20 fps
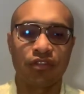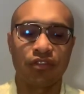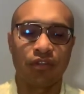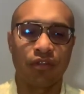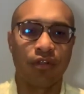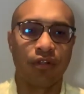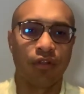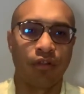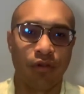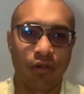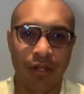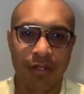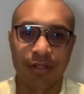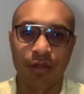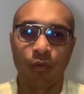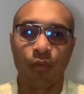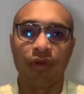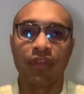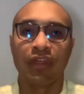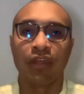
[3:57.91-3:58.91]
to the Lord
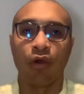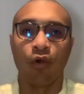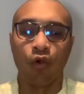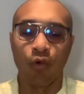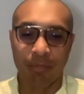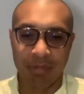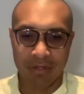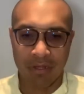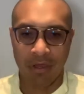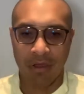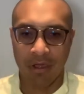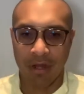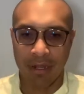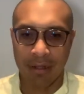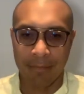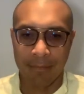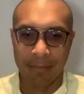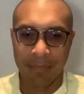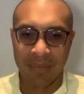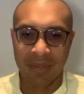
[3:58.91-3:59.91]
with an open
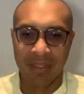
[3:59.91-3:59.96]
heart,